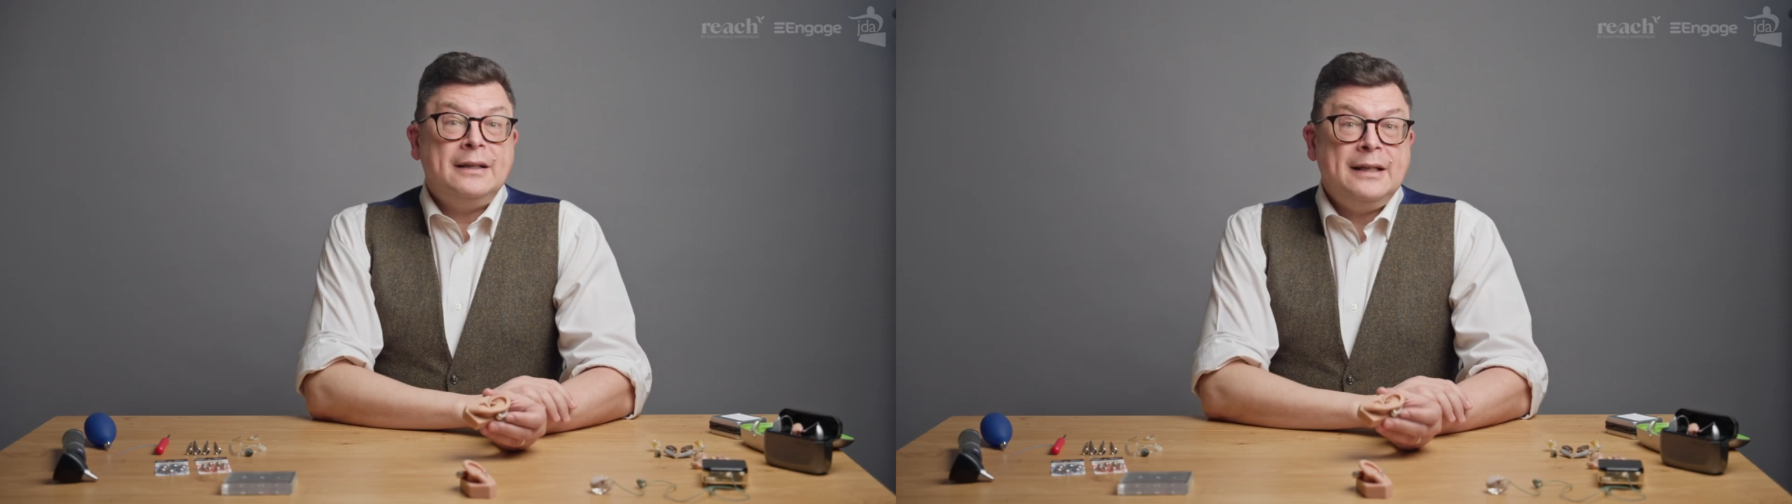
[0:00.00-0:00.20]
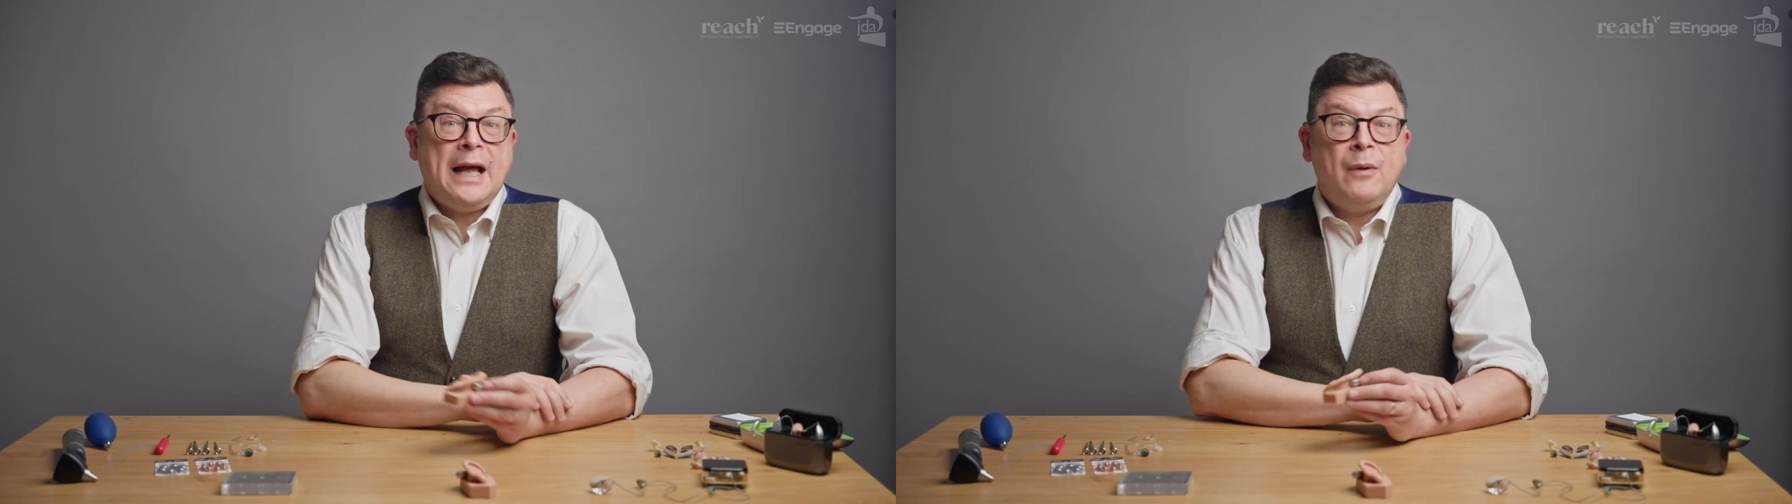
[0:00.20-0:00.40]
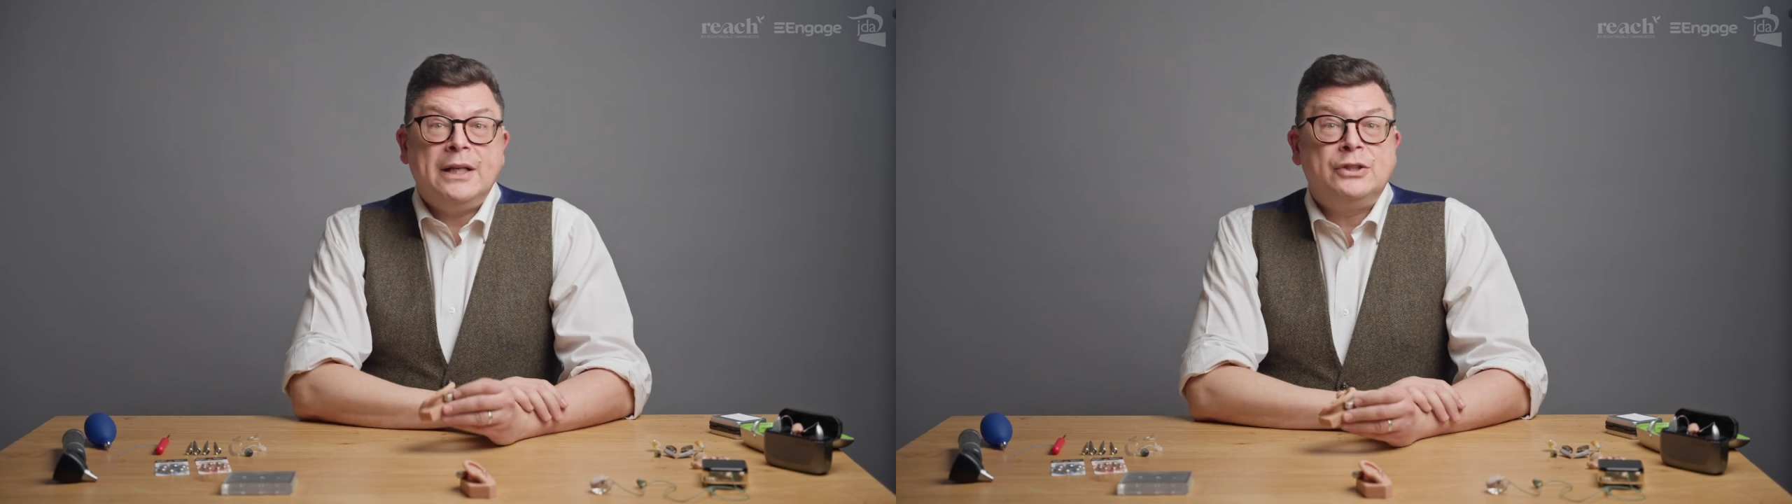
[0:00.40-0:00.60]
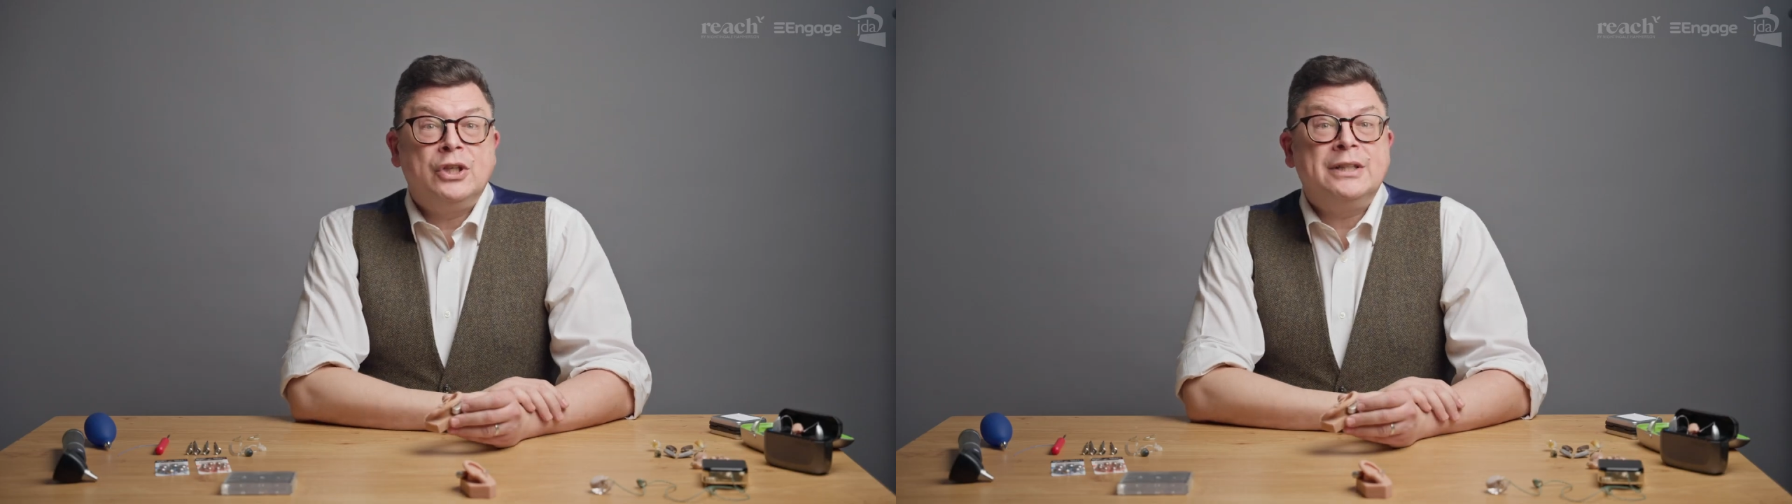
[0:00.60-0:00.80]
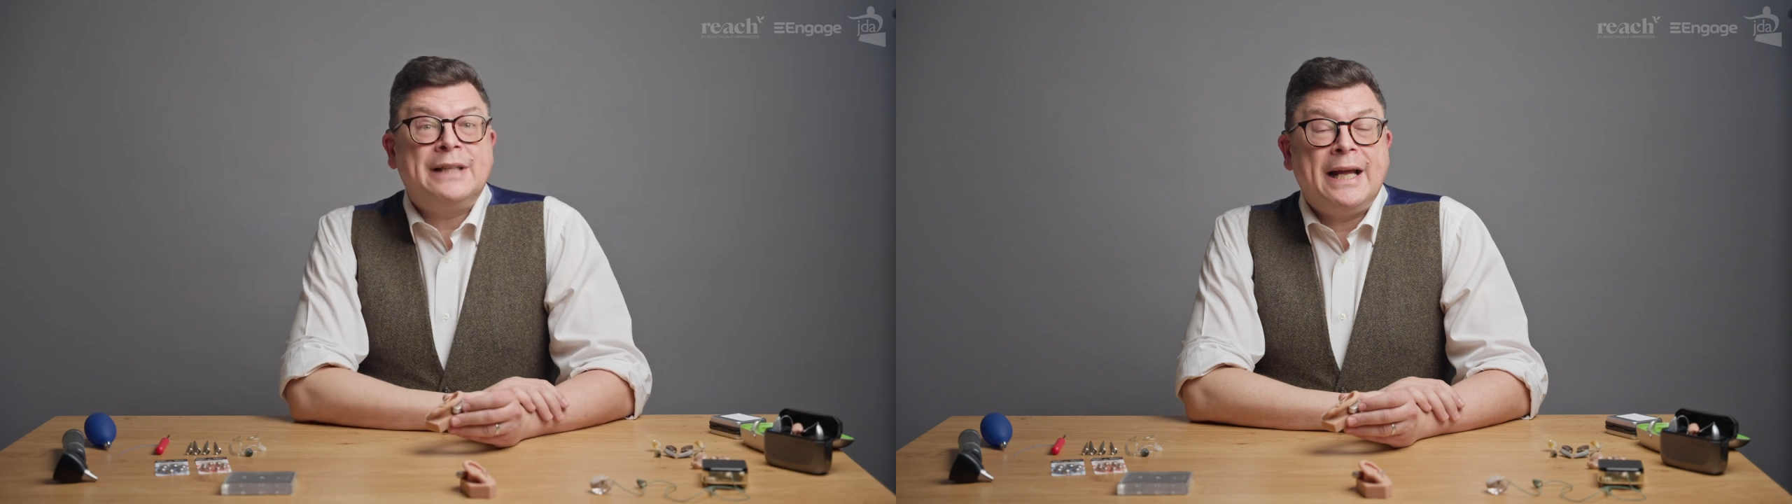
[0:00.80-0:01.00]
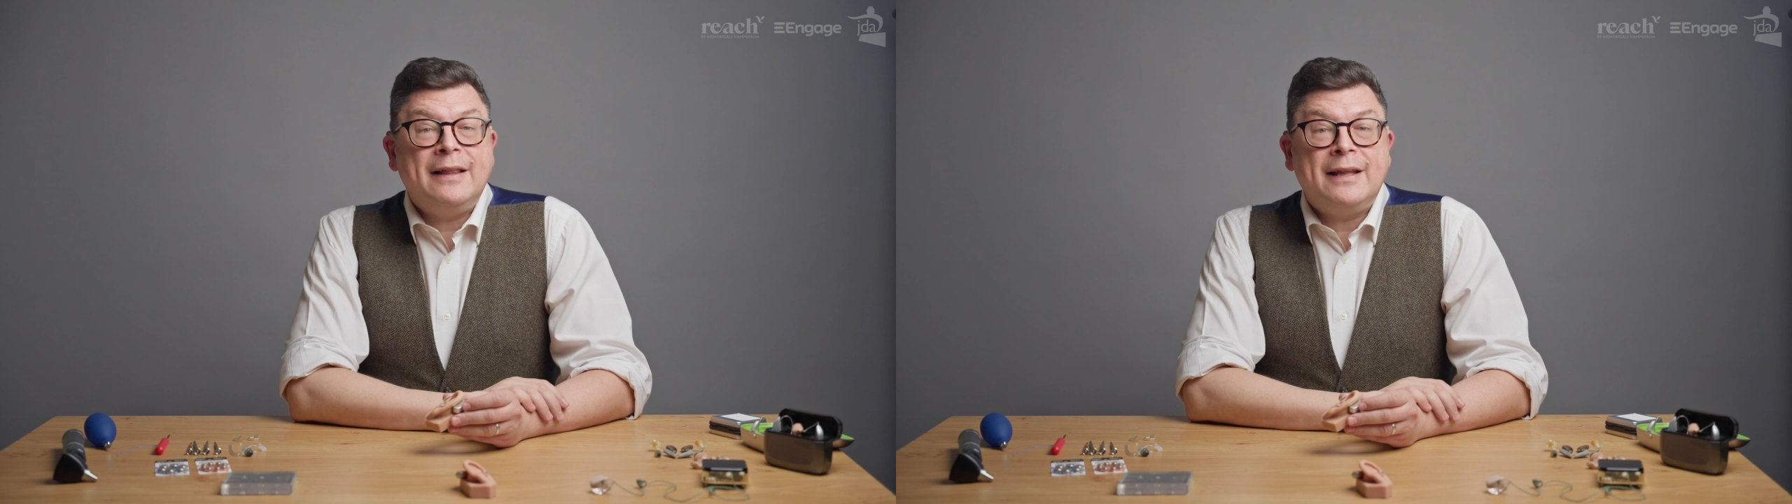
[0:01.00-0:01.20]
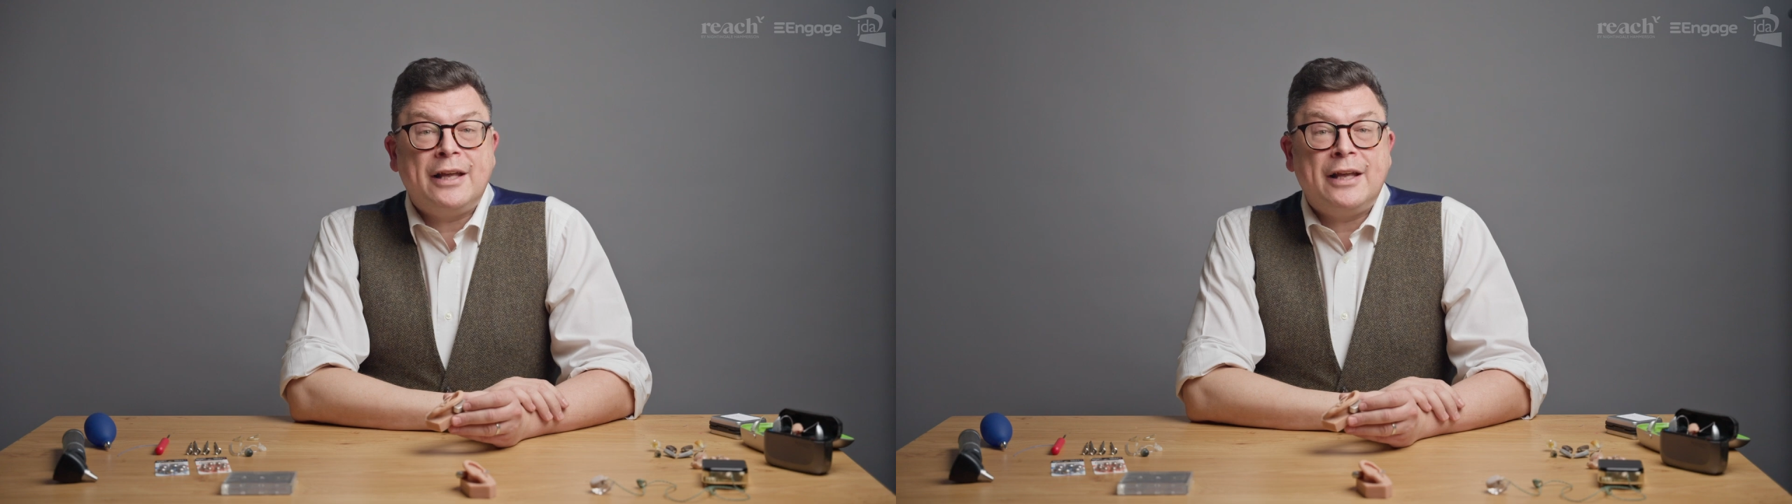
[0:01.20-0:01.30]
Now let's look at taking the